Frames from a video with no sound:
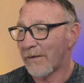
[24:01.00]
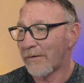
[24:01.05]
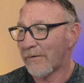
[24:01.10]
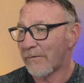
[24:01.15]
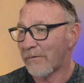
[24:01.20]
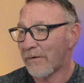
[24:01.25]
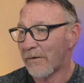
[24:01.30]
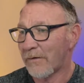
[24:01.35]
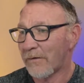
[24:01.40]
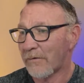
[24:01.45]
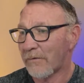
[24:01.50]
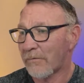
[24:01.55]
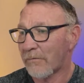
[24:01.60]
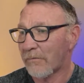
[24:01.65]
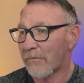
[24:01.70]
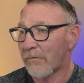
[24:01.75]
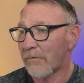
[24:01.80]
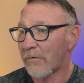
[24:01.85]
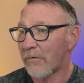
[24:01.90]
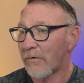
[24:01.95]
Yeah.
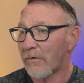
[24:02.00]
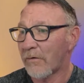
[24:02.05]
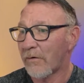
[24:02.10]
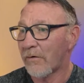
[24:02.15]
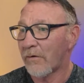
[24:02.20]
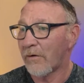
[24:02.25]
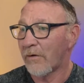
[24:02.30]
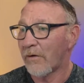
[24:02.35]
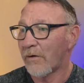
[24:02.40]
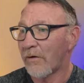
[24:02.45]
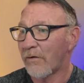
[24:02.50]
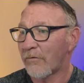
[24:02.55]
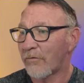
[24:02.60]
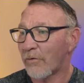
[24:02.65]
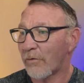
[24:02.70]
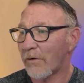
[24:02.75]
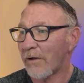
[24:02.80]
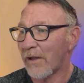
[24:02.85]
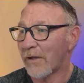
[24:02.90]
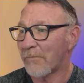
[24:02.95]

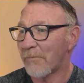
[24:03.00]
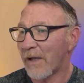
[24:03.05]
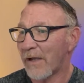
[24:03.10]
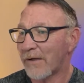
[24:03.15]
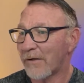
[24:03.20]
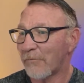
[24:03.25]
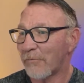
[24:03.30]
Sort of like Mac and